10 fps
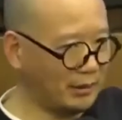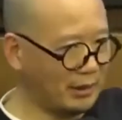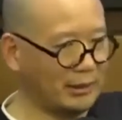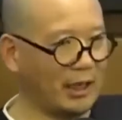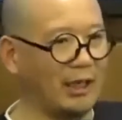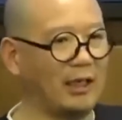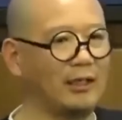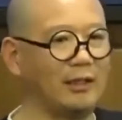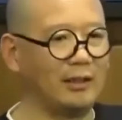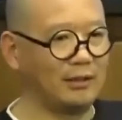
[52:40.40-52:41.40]
fraud
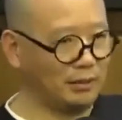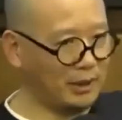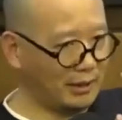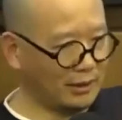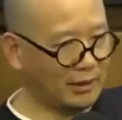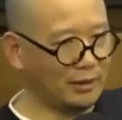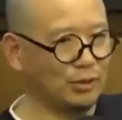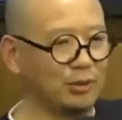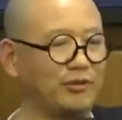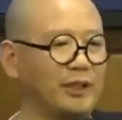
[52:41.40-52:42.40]

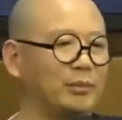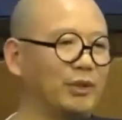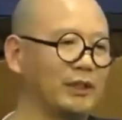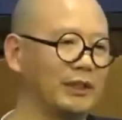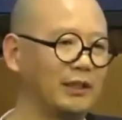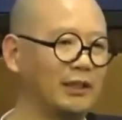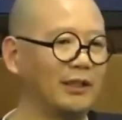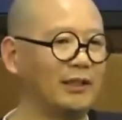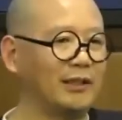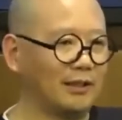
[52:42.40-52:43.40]
investigation,
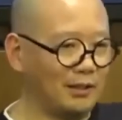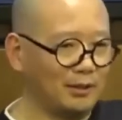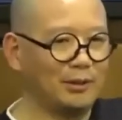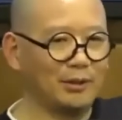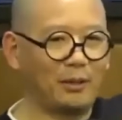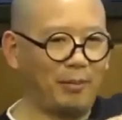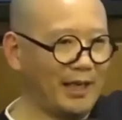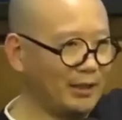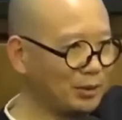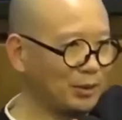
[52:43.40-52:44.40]
and data
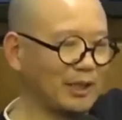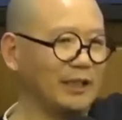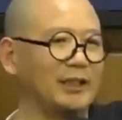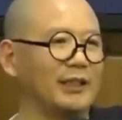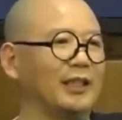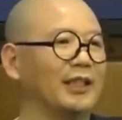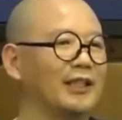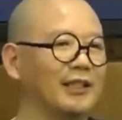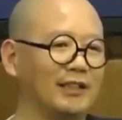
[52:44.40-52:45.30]
analysis model,